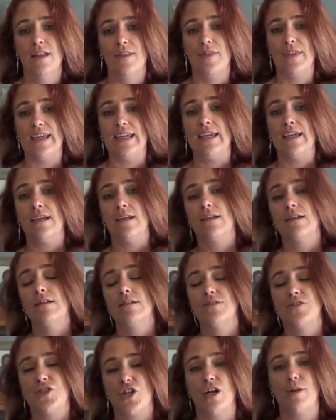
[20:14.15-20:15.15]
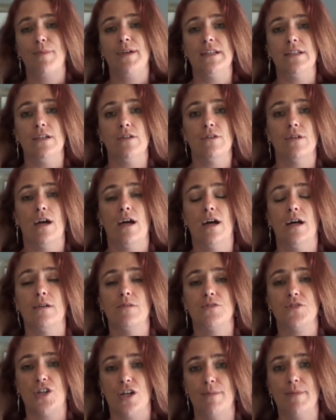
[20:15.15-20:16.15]
the
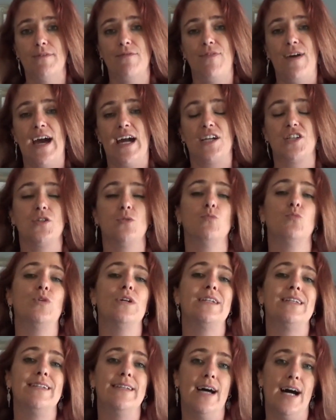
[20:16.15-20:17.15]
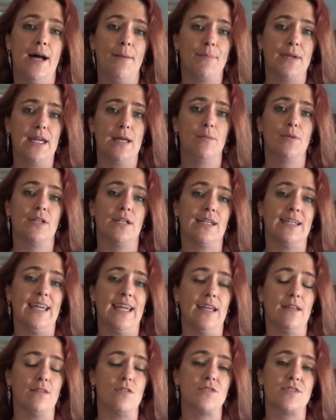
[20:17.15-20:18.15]
German faction would not be able to
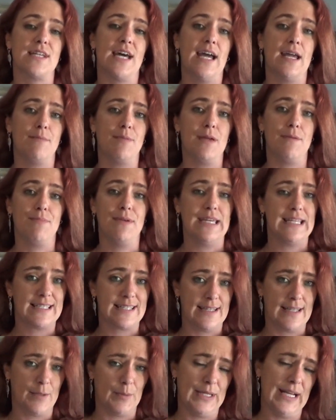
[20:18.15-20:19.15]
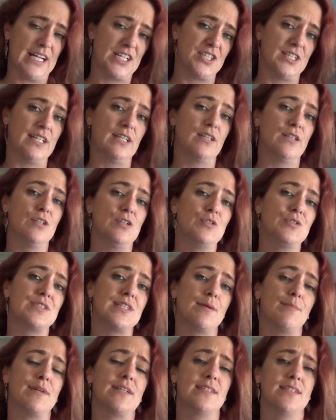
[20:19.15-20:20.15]
gain those IPPs, and they would actually lose
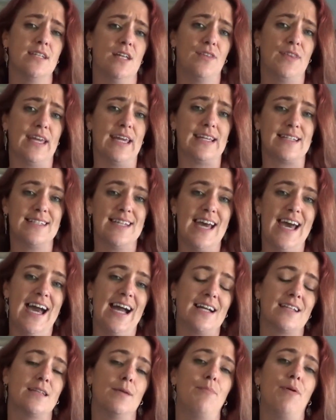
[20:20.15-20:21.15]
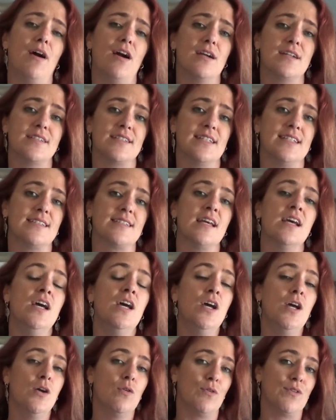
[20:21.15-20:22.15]
them until they attacked the partisans
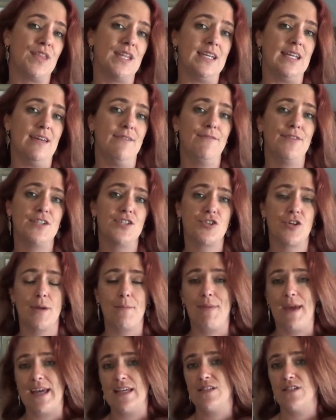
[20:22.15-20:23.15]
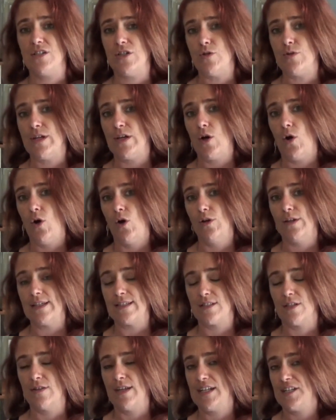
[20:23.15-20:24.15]
with an infantry-based unit only.
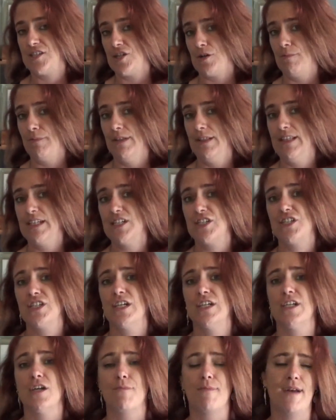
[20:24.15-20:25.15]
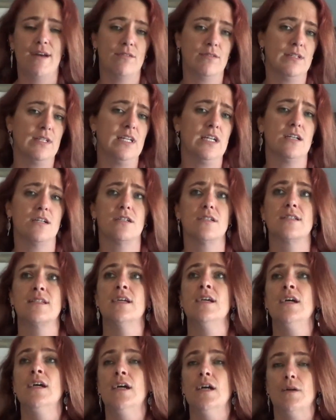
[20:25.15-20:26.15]
So that's your militia, your mountaineers,
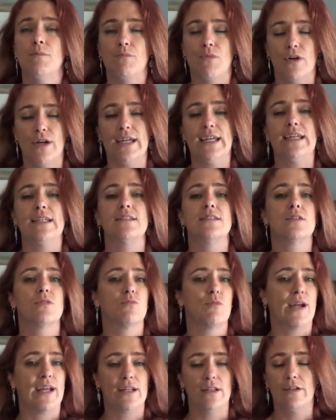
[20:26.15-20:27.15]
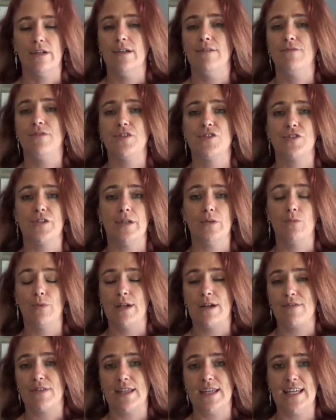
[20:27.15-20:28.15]
Marines, regular infantry,
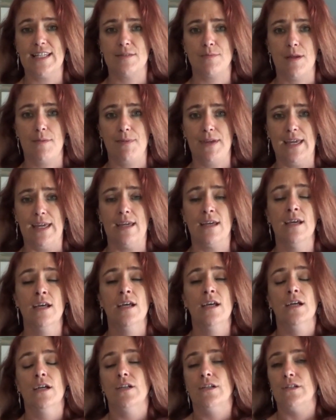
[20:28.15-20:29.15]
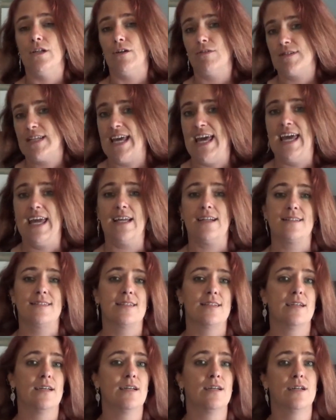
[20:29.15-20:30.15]
whatever the case may be. No
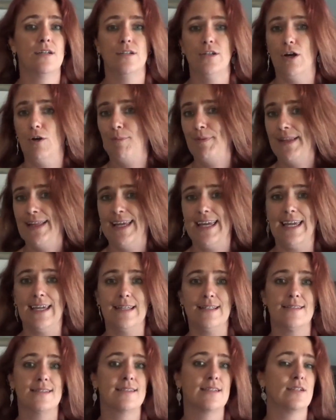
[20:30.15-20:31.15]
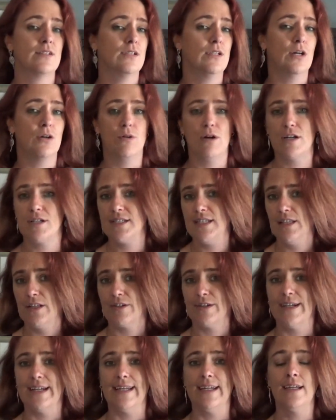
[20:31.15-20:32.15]
tanks, no planes, no
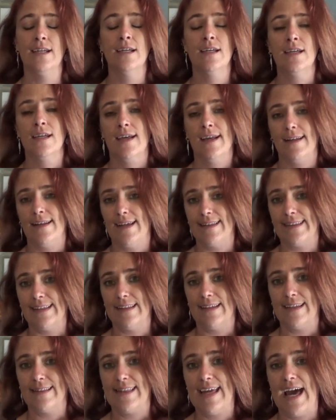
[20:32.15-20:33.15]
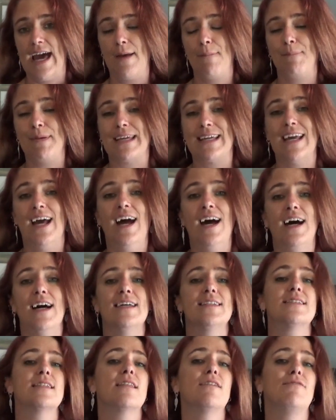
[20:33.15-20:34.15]
artillery, nothing like that,
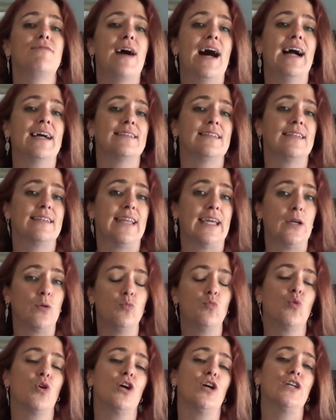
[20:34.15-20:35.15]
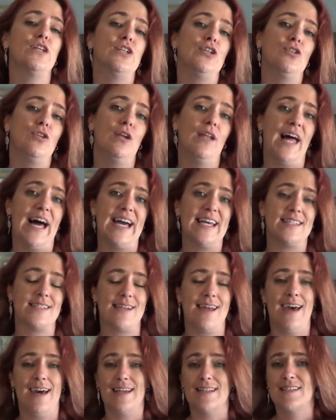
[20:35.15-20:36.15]
because of the fact that they were utilized
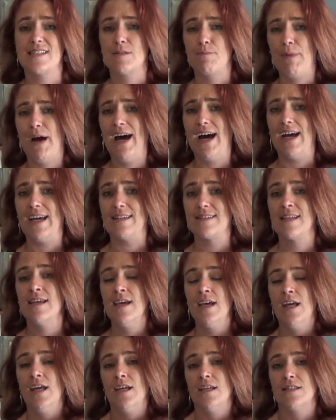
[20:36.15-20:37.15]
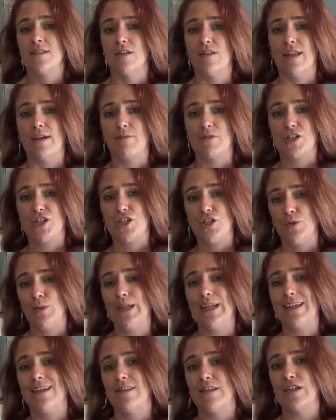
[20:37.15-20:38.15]
as spies. So they were
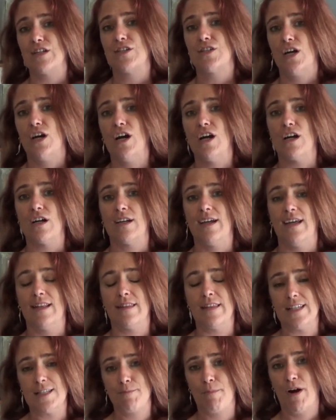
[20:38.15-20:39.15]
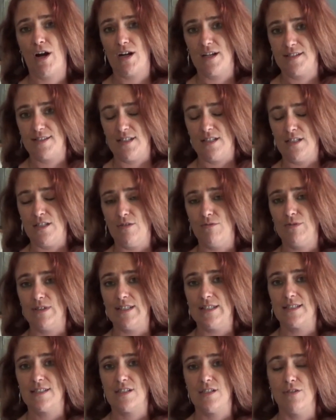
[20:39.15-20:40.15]
shooting in the dark at these partisan
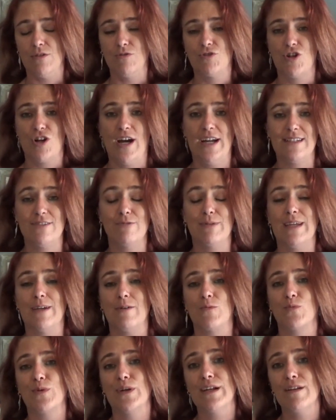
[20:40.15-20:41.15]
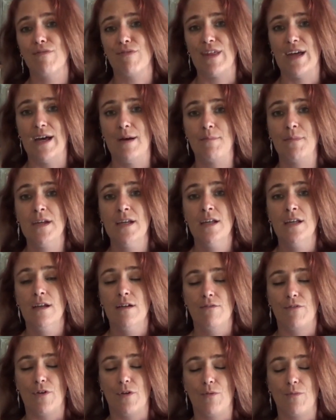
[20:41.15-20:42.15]
units to try to get rid of them
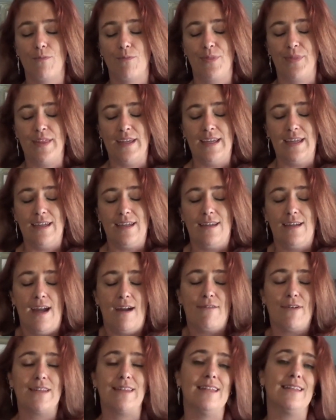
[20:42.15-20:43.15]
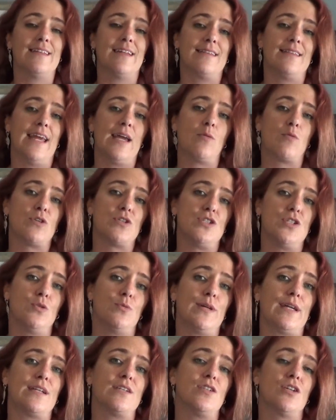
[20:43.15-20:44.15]
for everything that they were
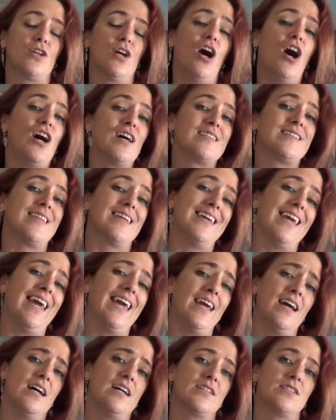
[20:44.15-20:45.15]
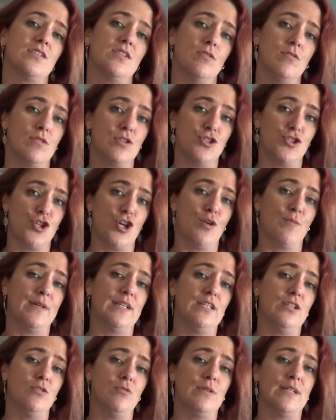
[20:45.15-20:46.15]
doing to cause the chaos to the
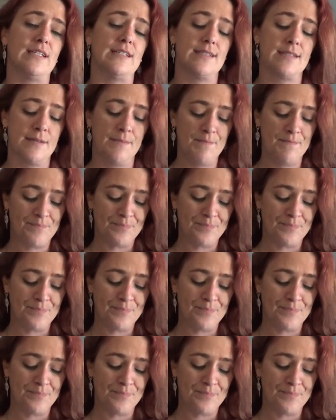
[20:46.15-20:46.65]
German units.